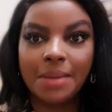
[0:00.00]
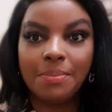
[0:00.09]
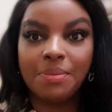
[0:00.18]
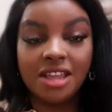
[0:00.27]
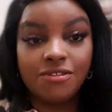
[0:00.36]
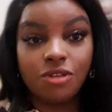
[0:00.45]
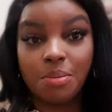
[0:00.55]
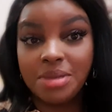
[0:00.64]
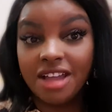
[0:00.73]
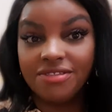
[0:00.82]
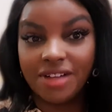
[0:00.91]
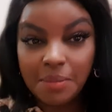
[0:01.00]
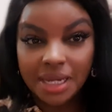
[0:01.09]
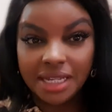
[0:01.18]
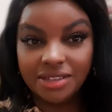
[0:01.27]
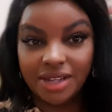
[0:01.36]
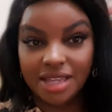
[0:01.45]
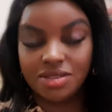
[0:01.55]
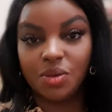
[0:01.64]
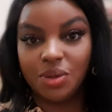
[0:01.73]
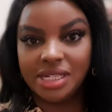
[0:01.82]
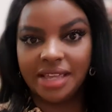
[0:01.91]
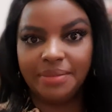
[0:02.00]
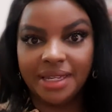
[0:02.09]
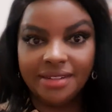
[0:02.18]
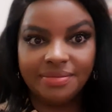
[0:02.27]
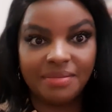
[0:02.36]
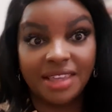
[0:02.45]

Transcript: praying for bigger family. You guys know what I mean.